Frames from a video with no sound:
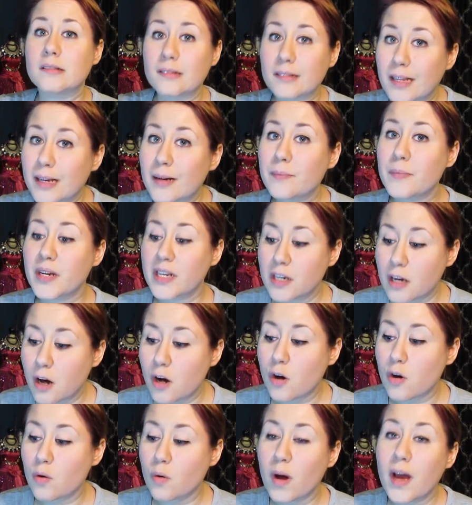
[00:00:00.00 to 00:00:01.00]
Let me
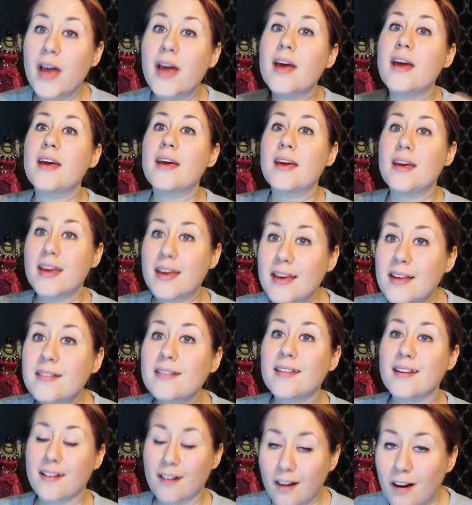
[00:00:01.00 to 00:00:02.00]
know
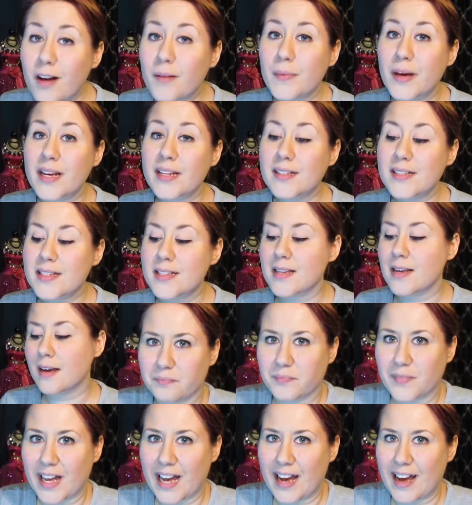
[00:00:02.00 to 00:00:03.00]
in the comments.
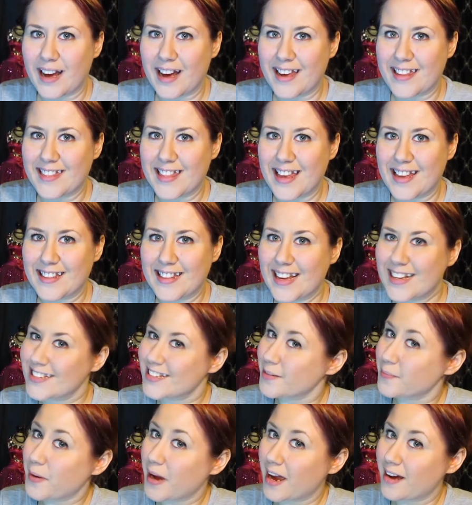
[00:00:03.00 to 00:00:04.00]
I think that's
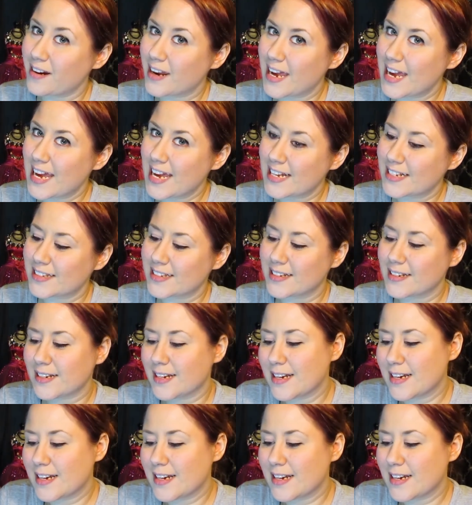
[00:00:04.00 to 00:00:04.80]
about it.